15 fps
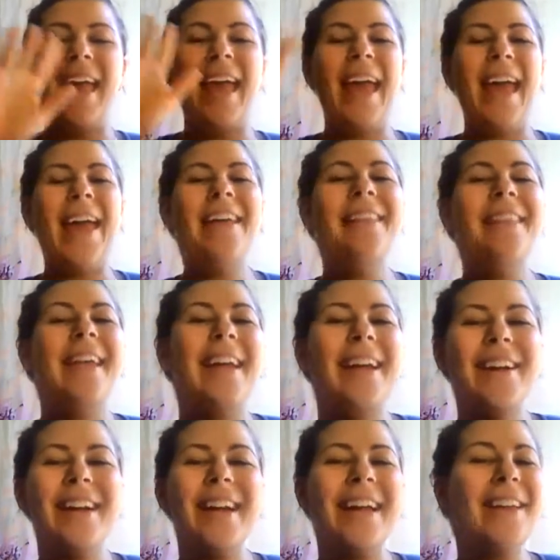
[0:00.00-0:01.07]
Hey
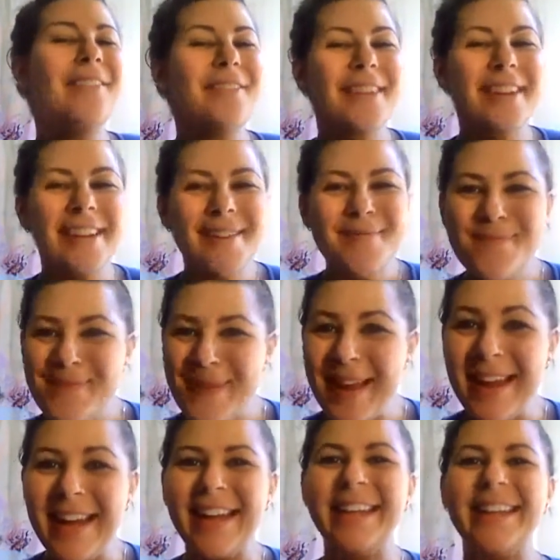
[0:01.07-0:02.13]
there, infinite
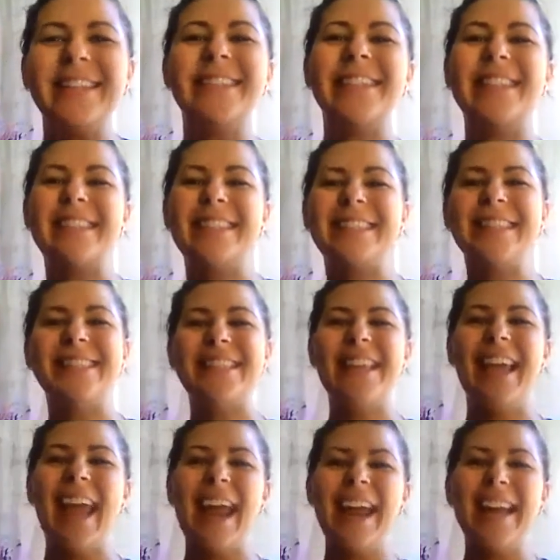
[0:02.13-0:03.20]
beings. This is
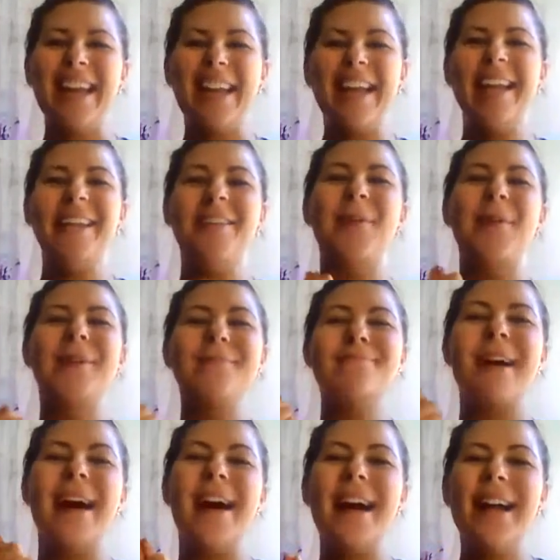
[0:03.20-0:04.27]
Caitey, your
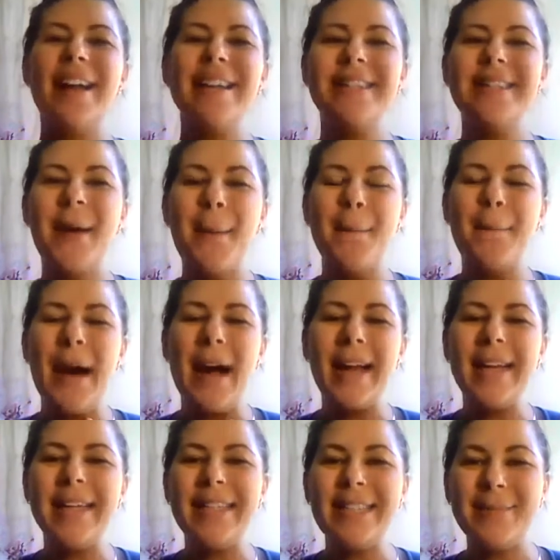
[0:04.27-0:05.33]
mind,
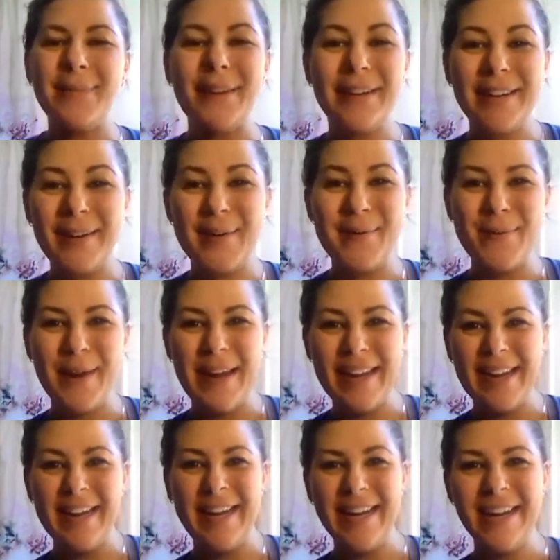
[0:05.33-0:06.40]
body, spirit
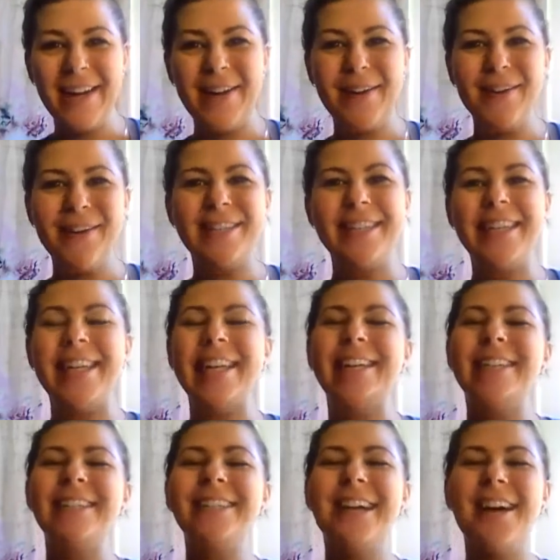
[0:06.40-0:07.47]
awakening coach,
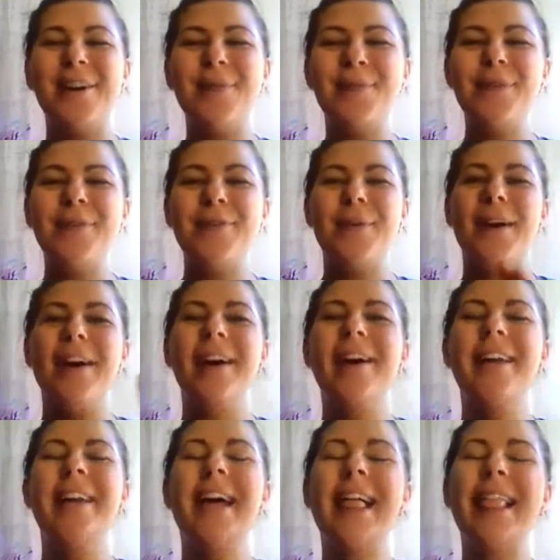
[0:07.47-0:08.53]
here to help you
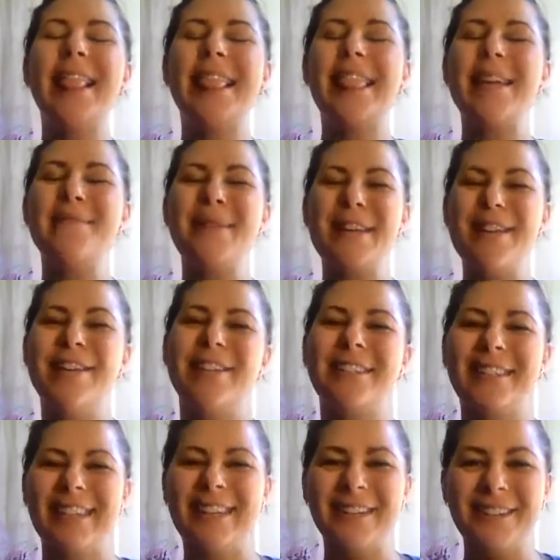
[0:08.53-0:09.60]
unlimit
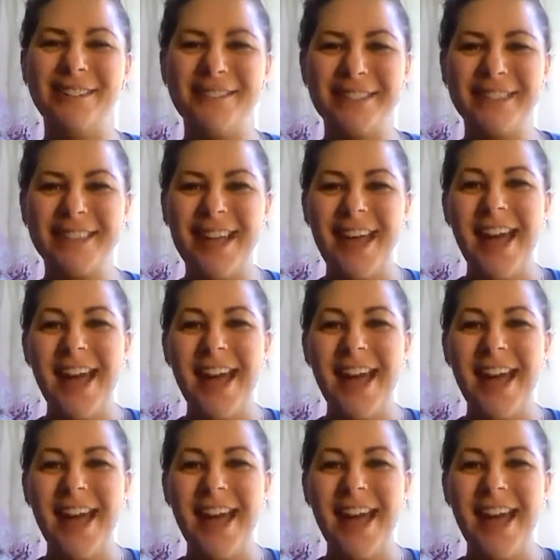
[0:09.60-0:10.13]
yourselves.